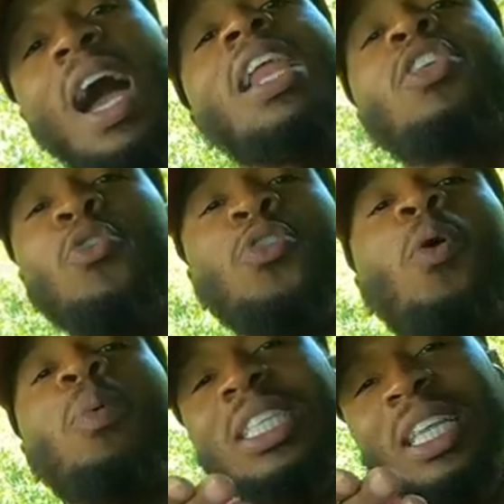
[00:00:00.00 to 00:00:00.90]
How do you
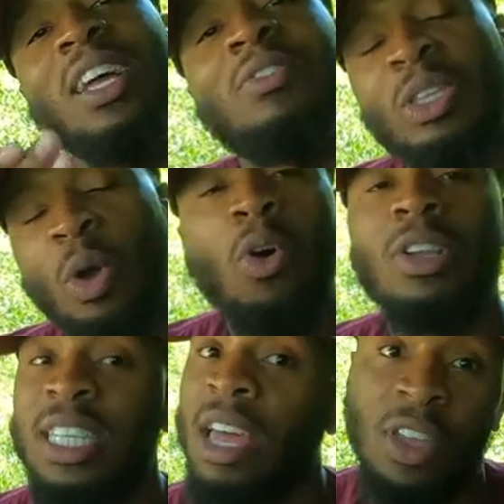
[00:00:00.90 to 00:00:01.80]
know what the, what the
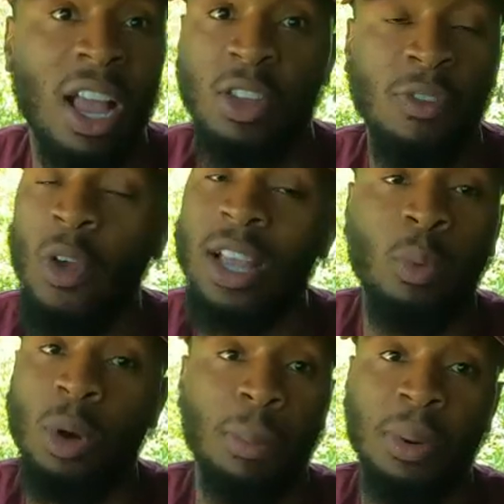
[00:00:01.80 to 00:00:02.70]
order said, Jane, if you
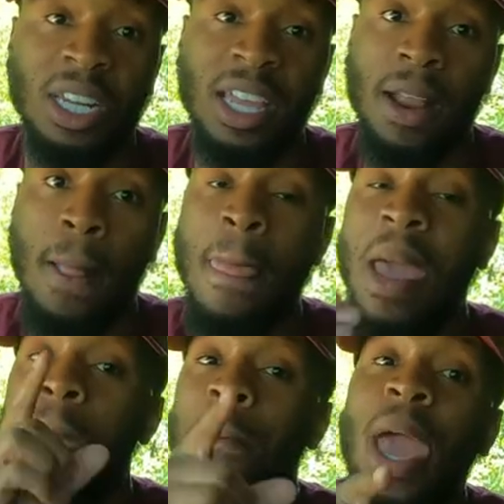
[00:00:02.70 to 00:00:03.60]
ain't the one that put it in?
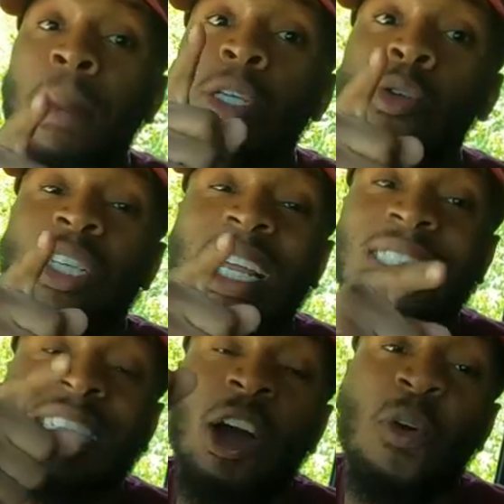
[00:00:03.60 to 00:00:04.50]
Maybe you did
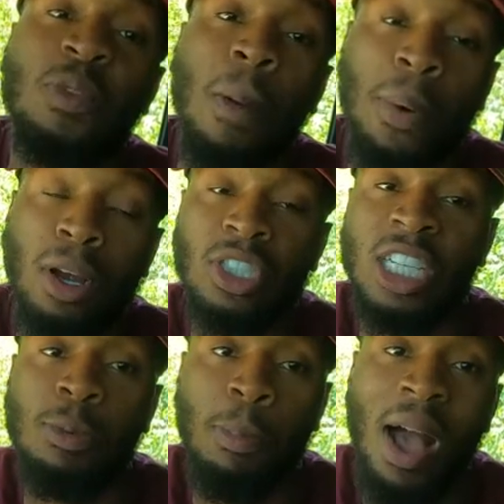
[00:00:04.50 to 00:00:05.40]
not tell the
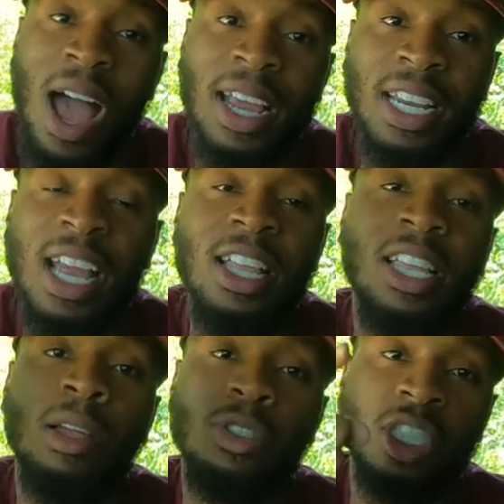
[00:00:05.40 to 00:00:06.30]
person that's buying it
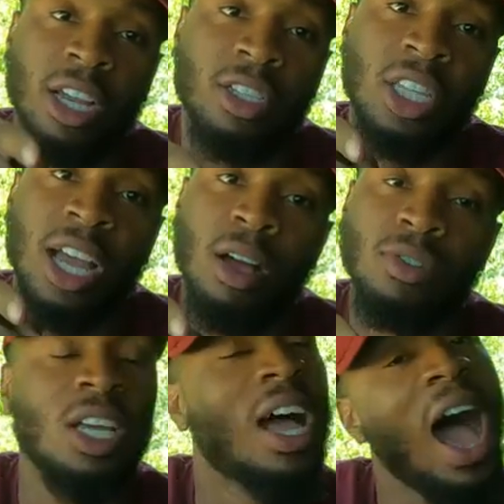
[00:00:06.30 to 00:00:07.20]
that it was stairs at the
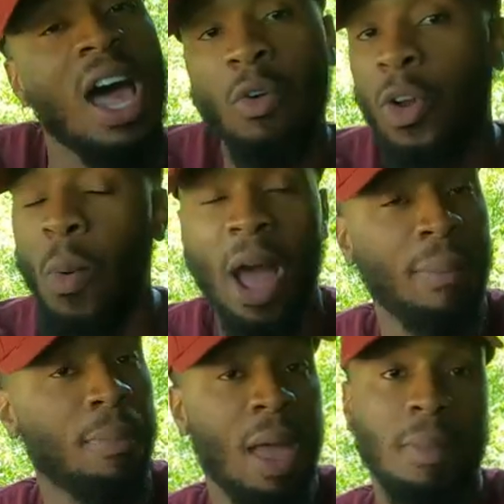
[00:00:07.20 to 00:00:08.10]
house. I don't know what
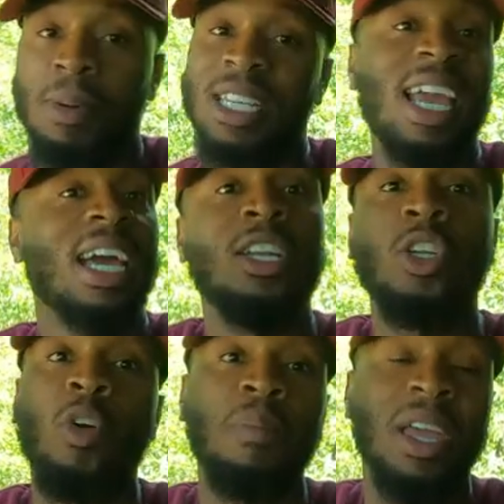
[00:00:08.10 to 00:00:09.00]
happened, baby, but it ain't got
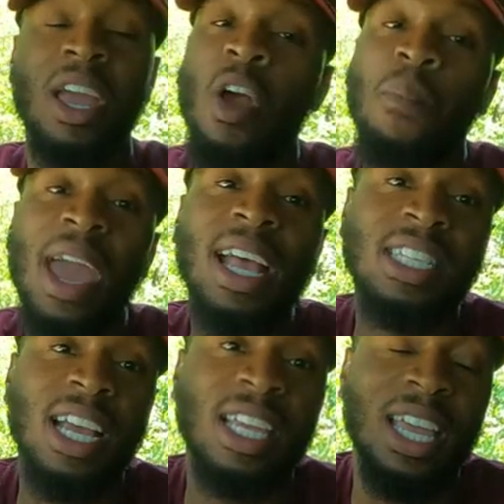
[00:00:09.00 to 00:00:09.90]
nothing to do with me. We
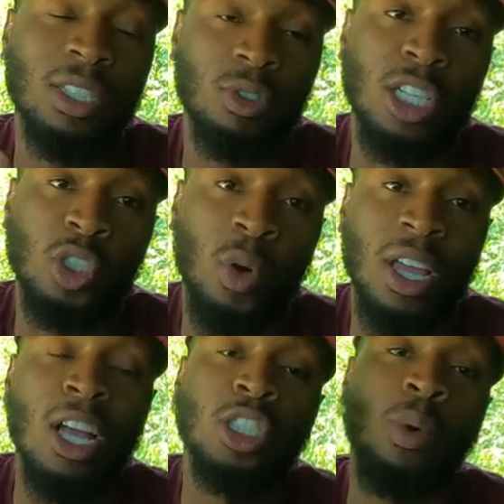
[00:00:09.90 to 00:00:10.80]
actually had to cancel that
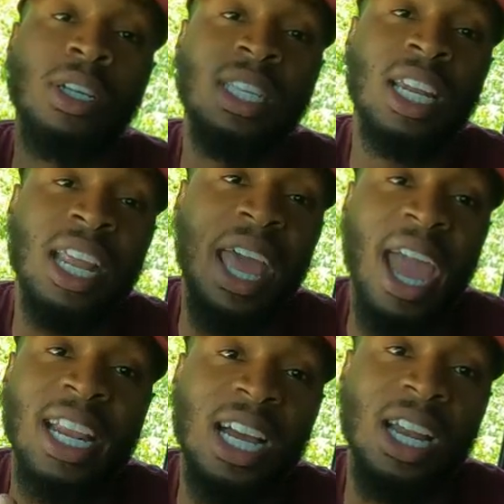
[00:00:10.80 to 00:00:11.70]
joint, so instead of that
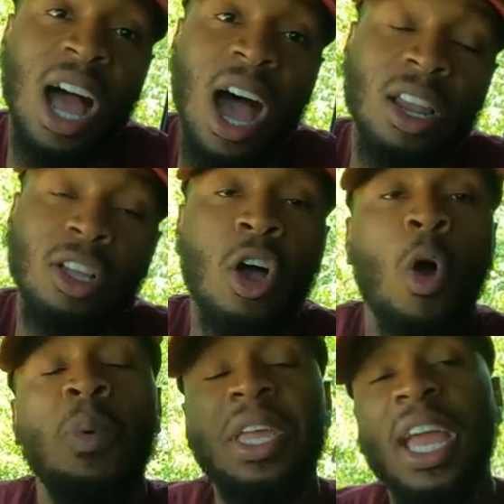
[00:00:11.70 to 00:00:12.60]
eighty dollar holla,
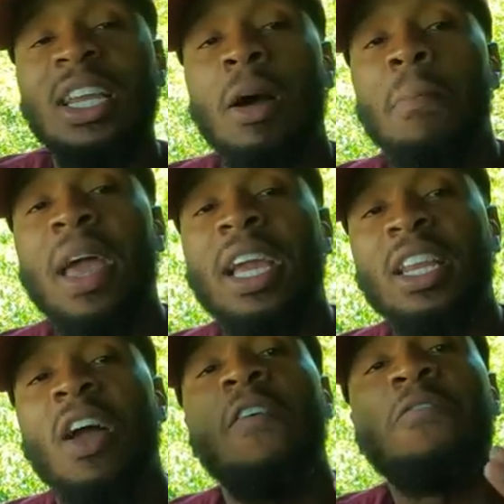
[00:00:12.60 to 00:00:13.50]
we end up
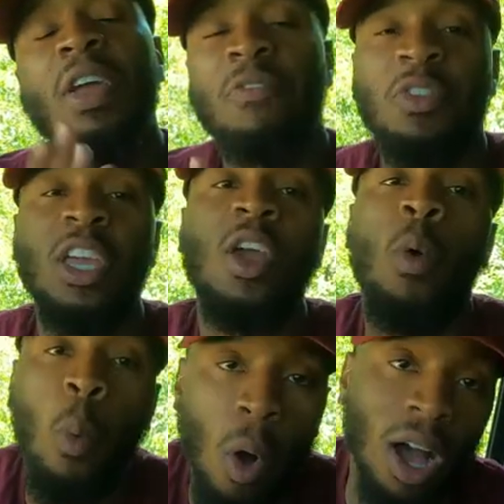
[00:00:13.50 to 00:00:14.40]
making
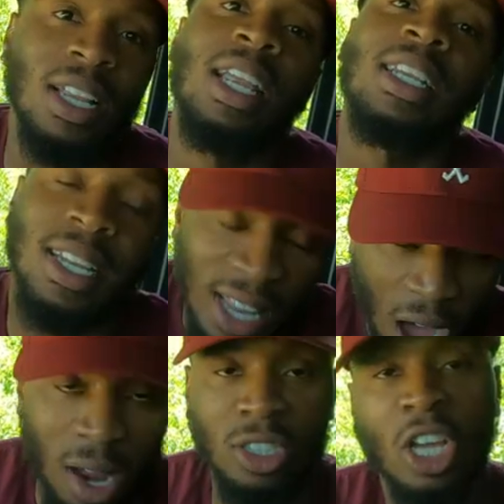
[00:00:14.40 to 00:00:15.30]
fifty-one
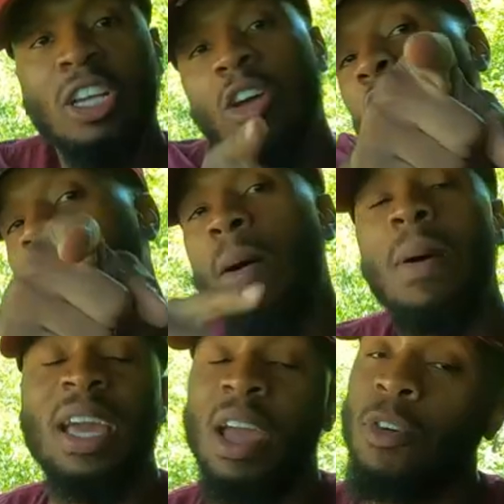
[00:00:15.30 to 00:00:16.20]
dollars. Y'all know I
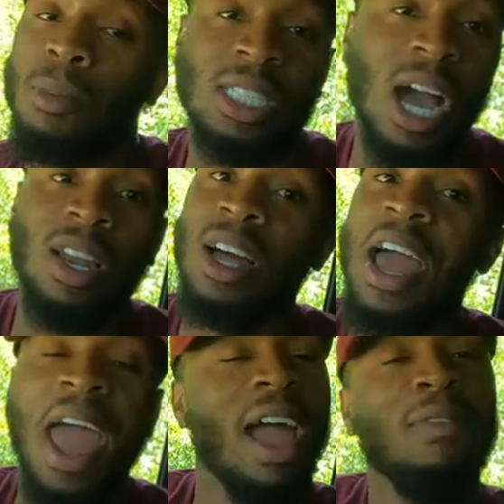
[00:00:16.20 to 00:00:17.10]
got my game from a scholar.
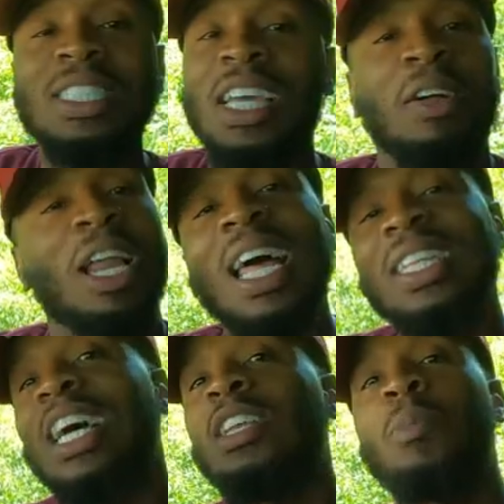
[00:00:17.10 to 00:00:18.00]
Every time, a
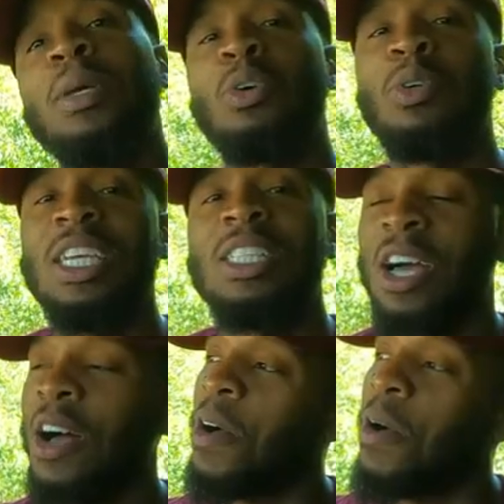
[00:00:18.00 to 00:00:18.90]
lot of times when we do
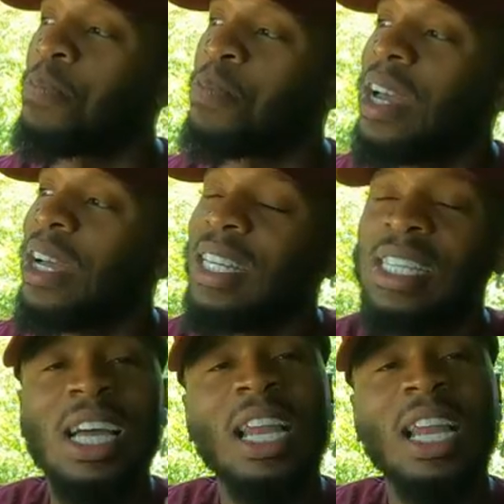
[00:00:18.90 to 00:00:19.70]
these, um, these